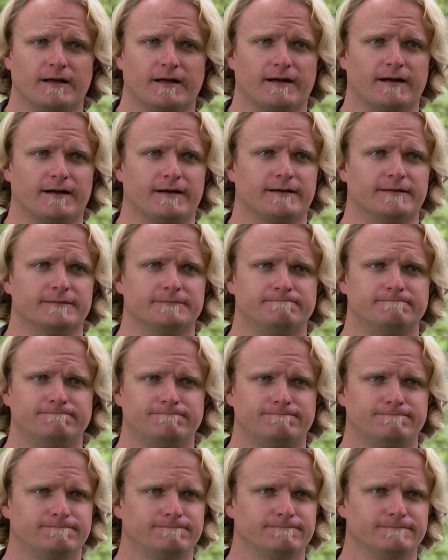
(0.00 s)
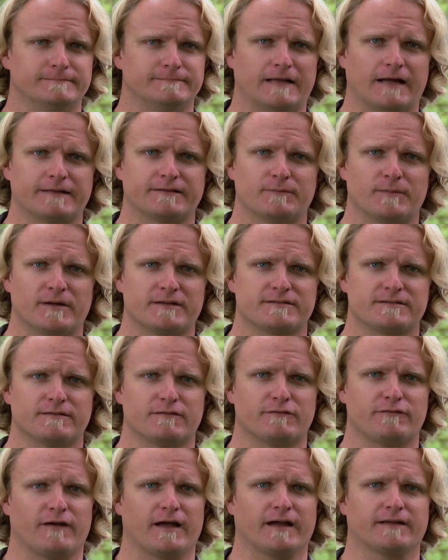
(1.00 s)
uh, not to mention
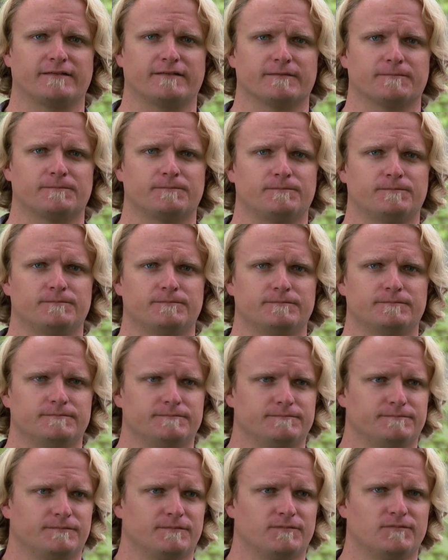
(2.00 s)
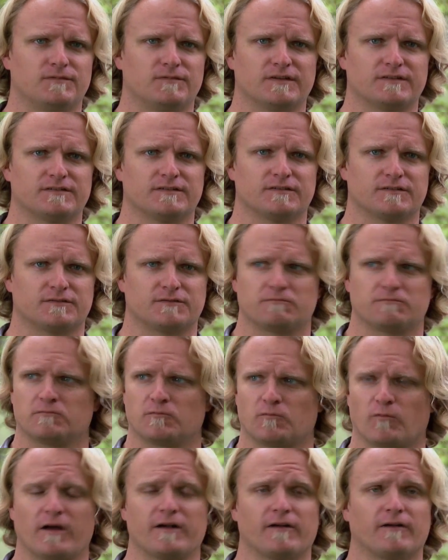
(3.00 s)
the fact that this is
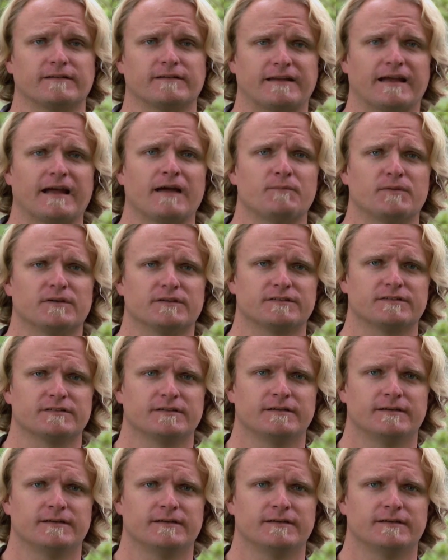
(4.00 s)
right on campus.